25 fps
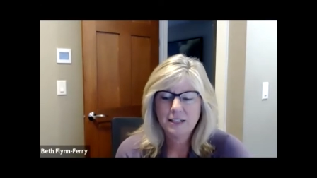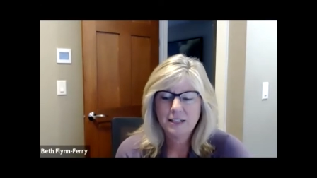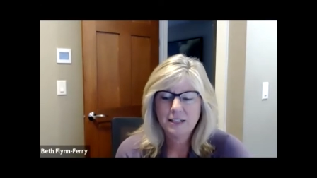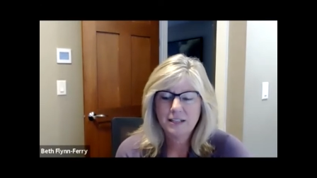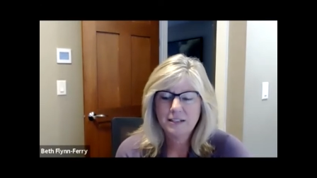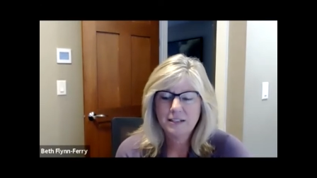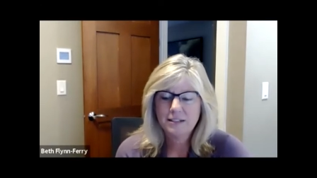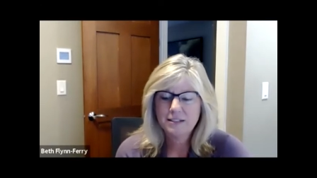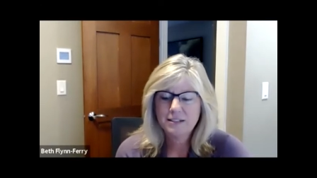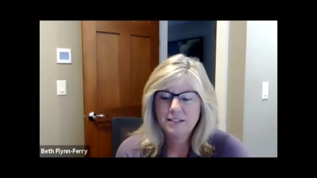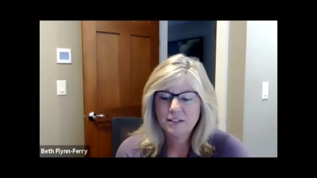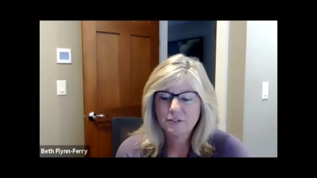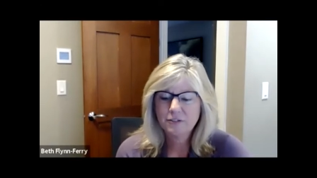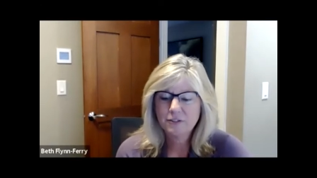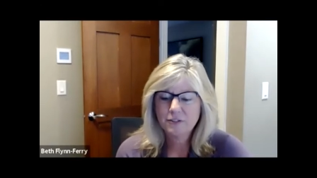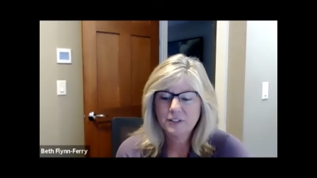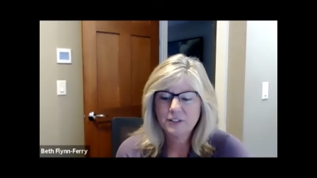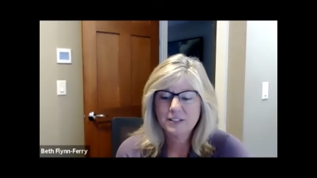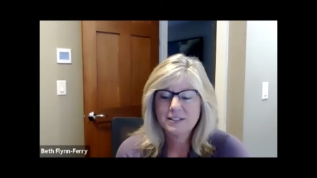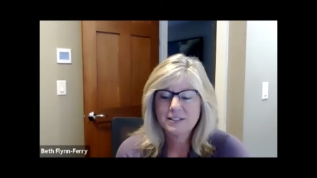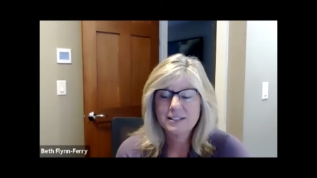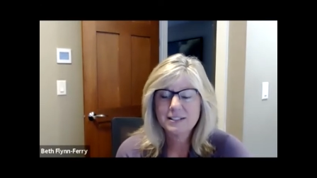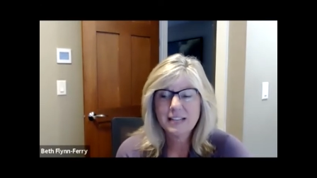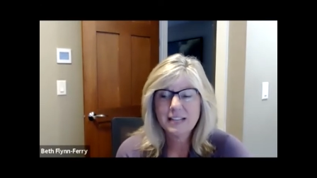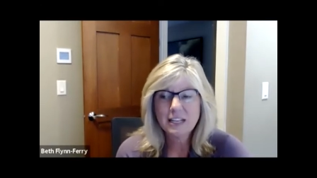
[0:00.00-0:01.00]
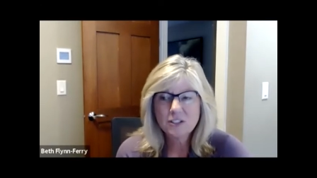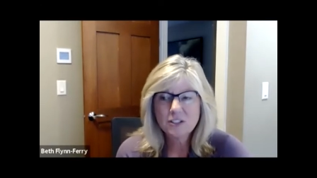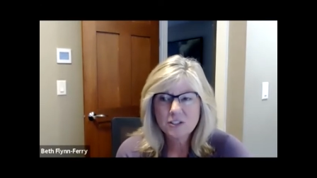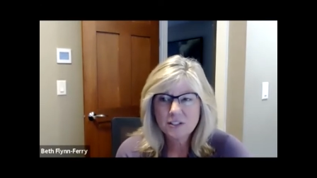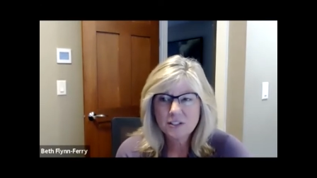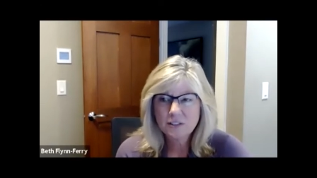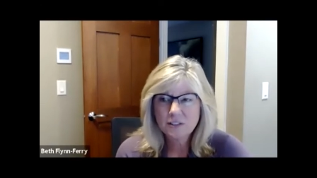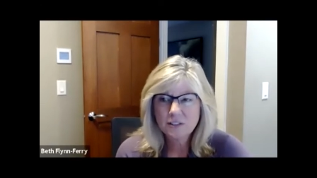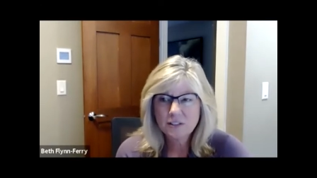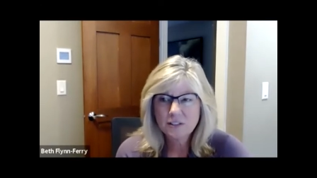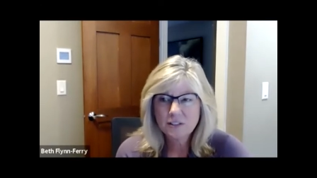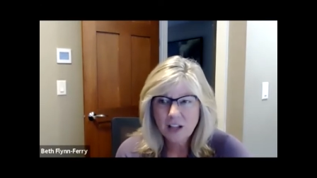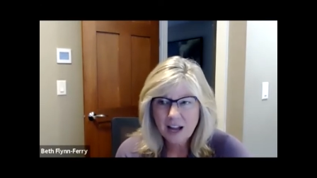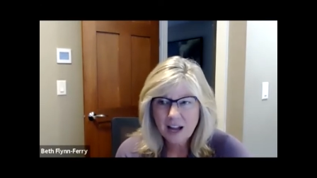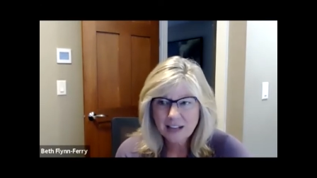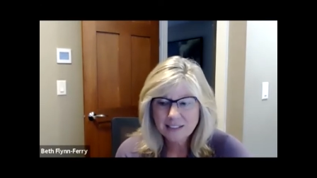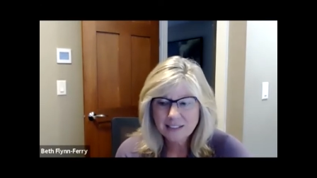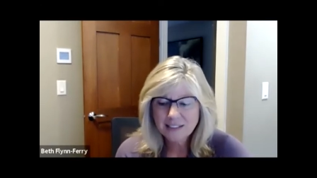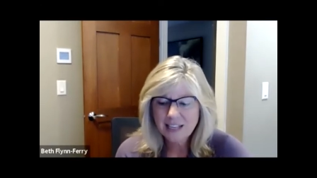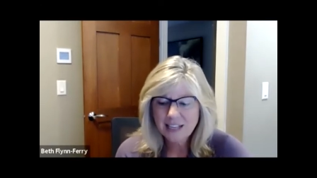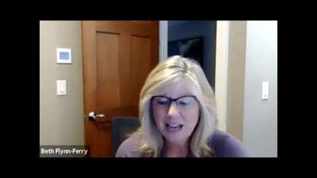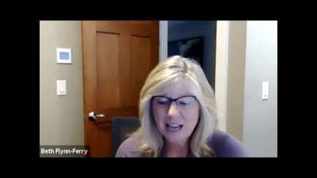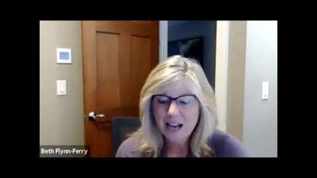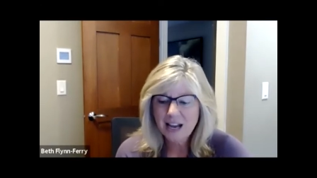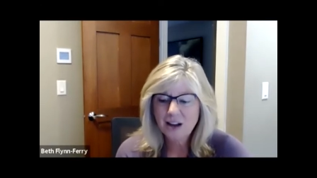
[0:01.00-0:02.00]
in different stages of
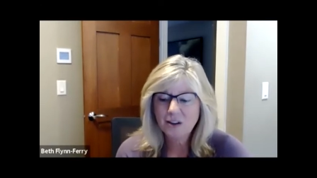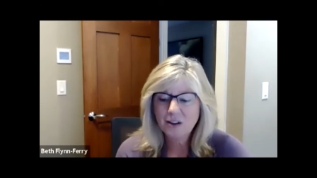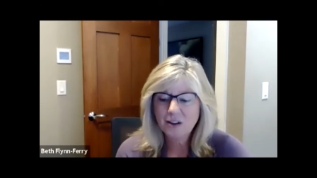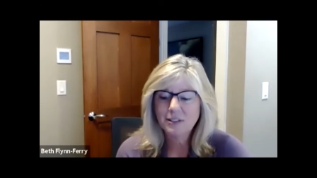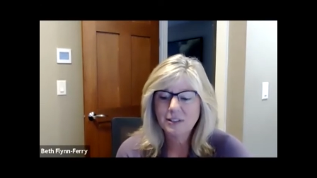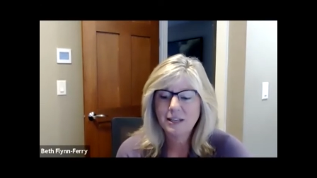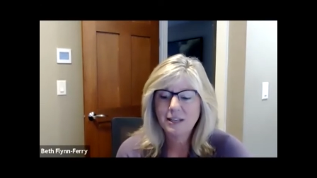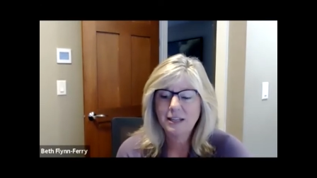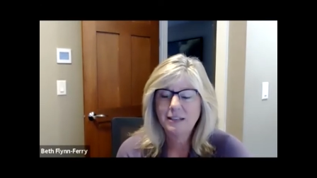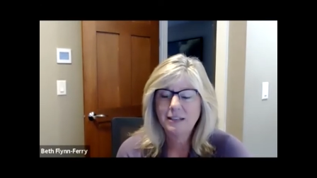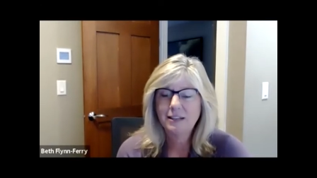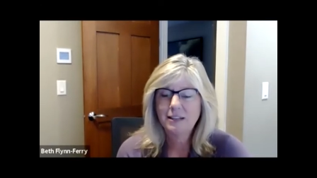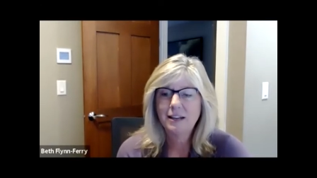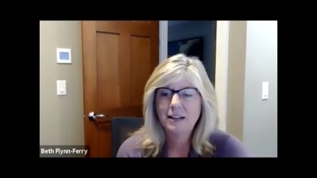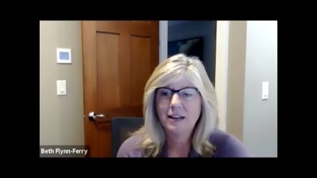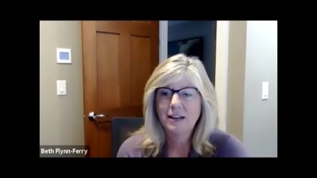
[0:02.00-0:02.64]
lockdown, and,